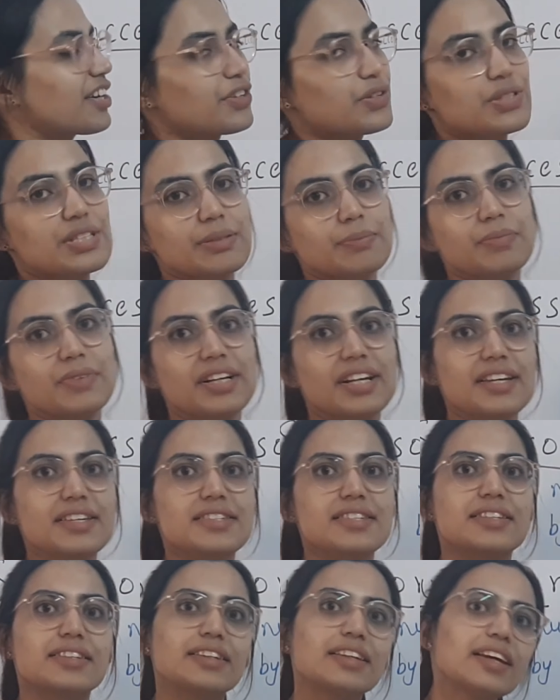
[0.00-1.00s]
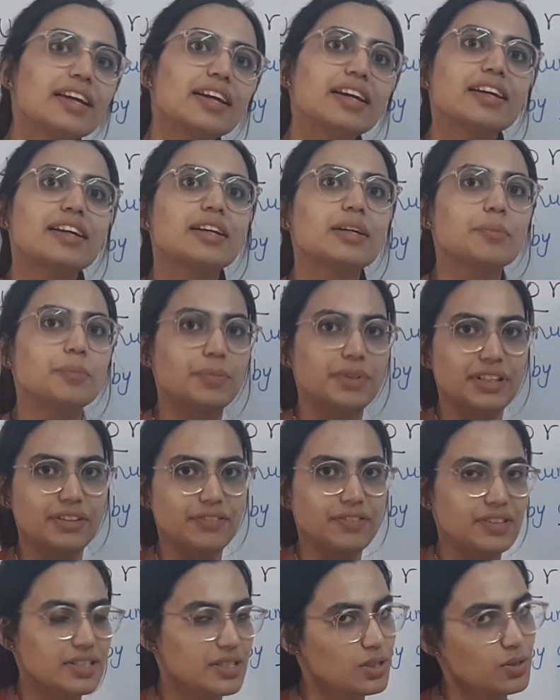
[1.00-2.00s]
to summarize in the
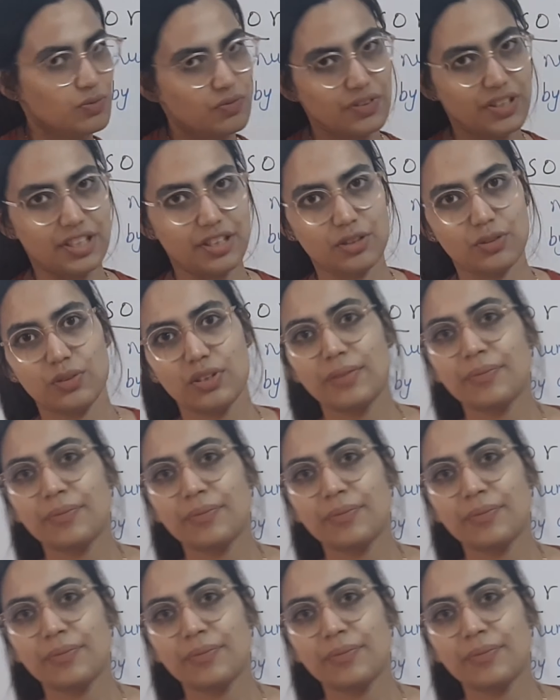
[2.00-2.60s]
previous video.